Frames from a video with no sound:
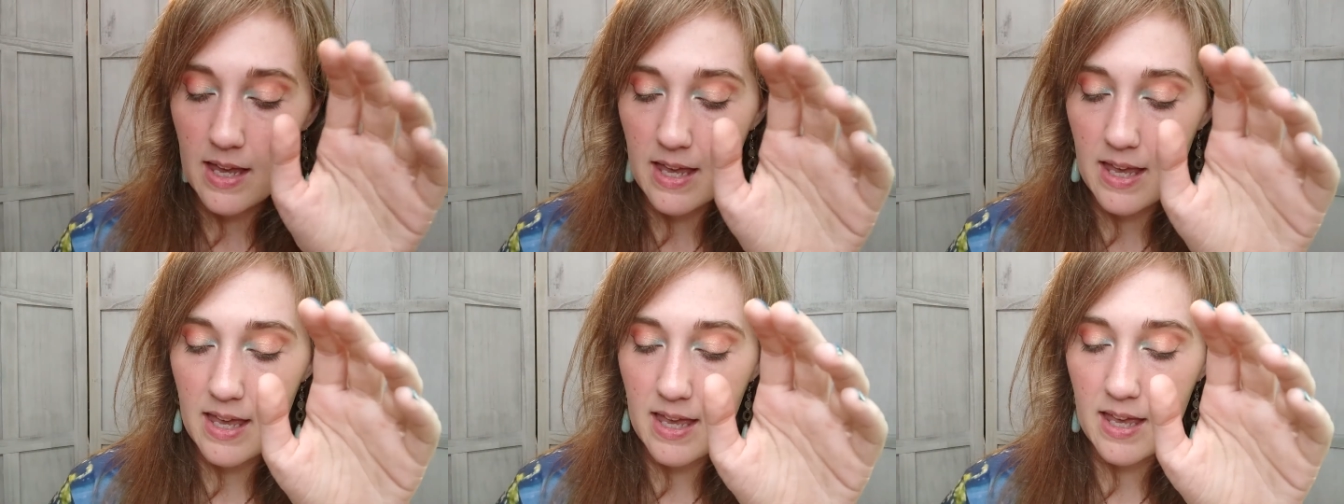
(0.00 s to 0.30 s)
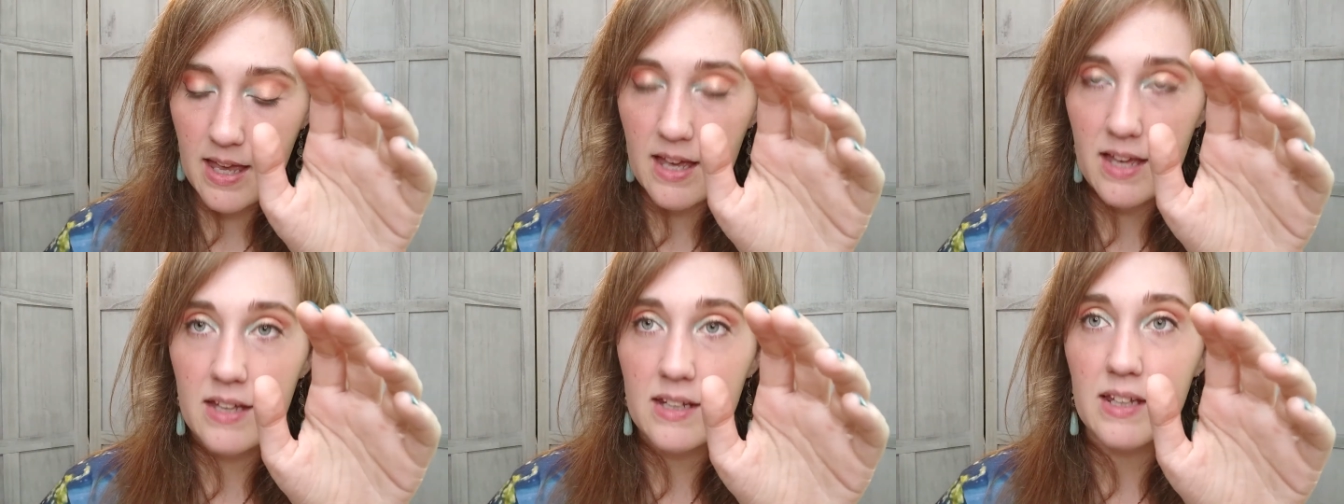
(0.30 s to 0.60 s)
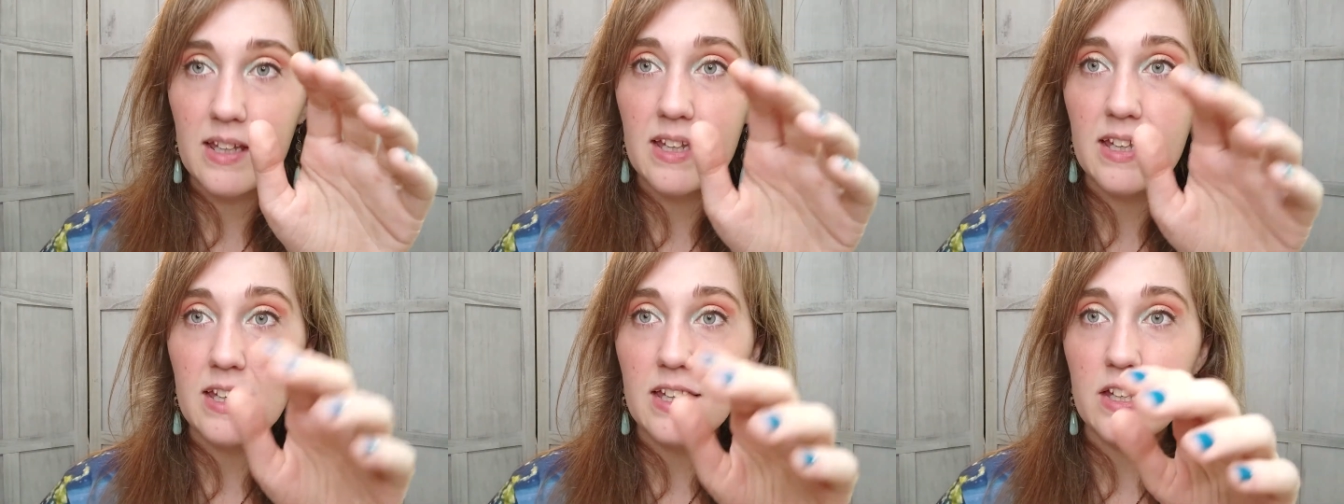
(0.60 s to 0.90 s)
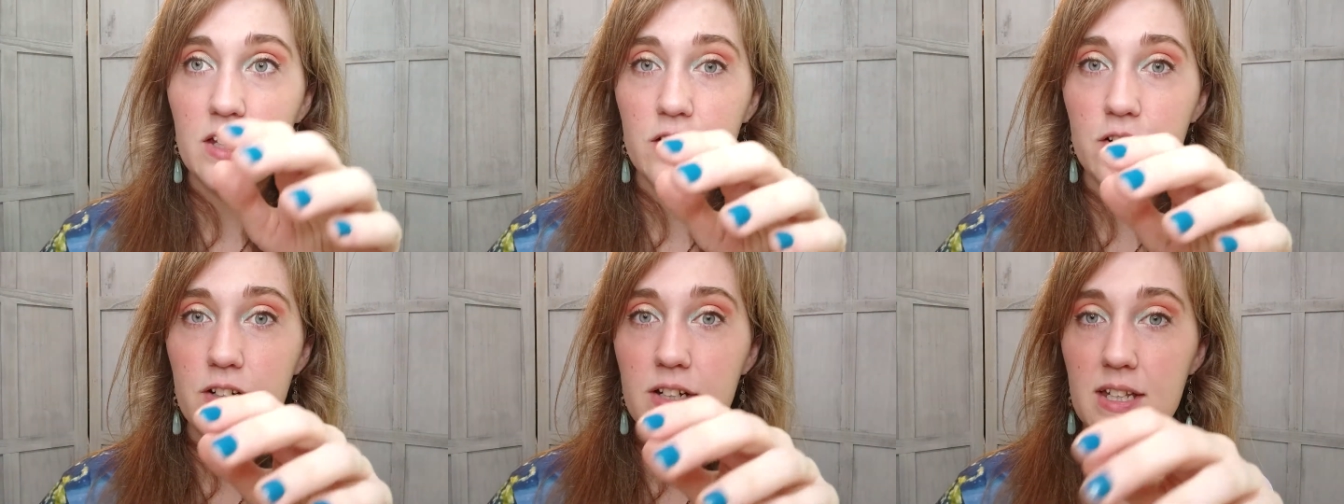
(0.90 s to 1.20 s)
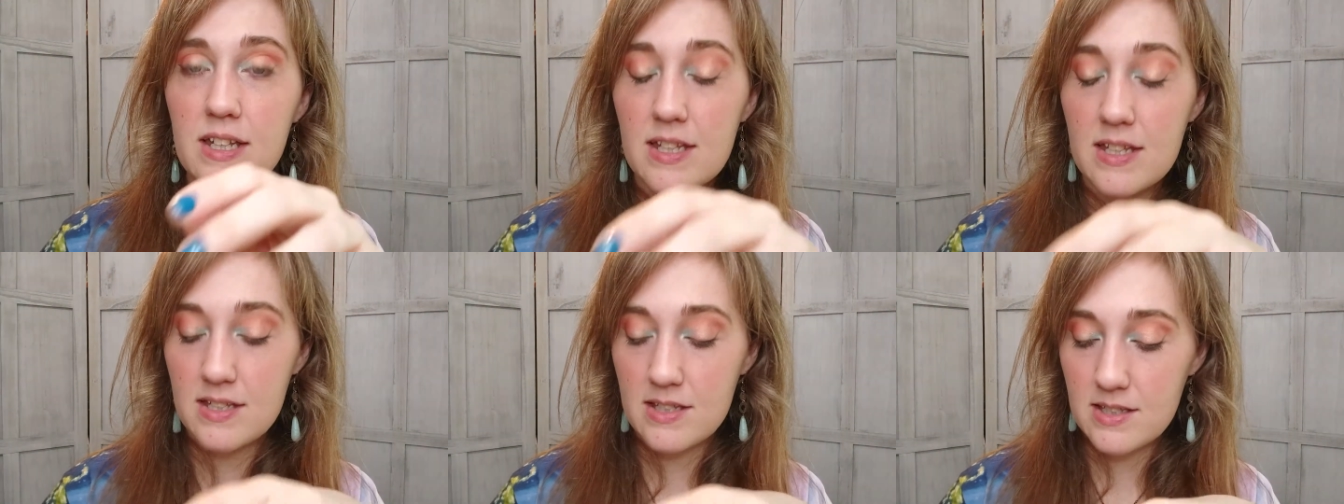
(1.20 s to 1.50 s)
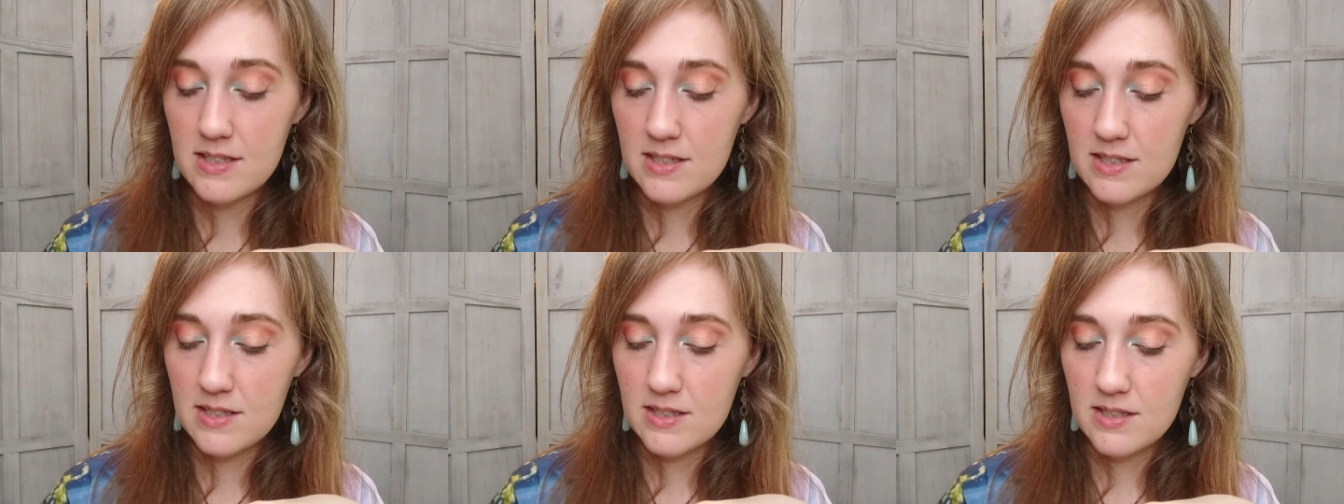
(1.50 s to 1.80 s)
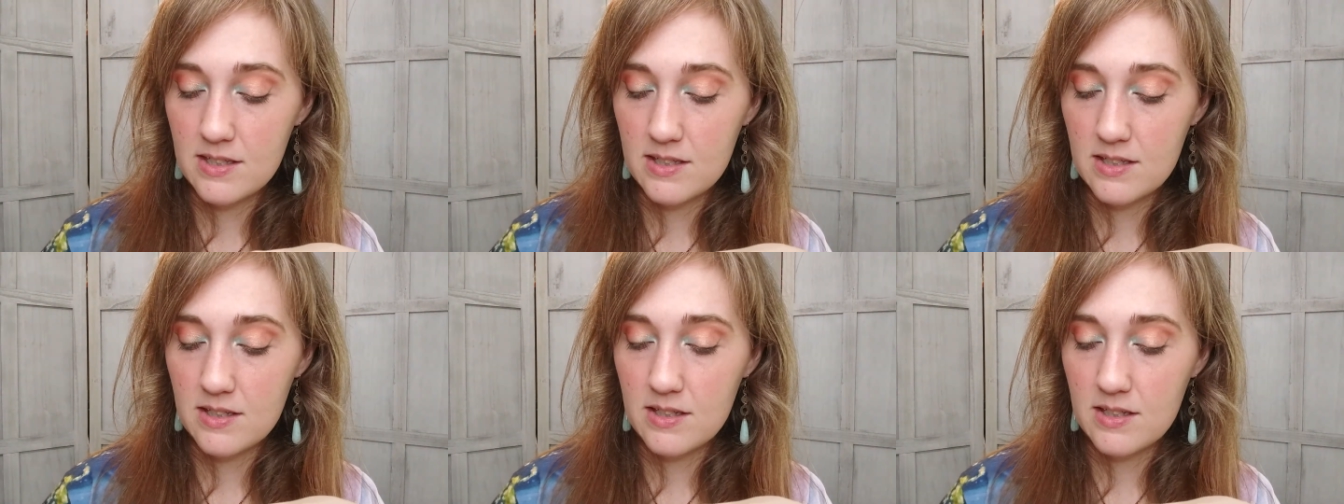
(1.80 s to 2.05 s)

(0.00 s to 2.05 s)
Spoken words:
And here is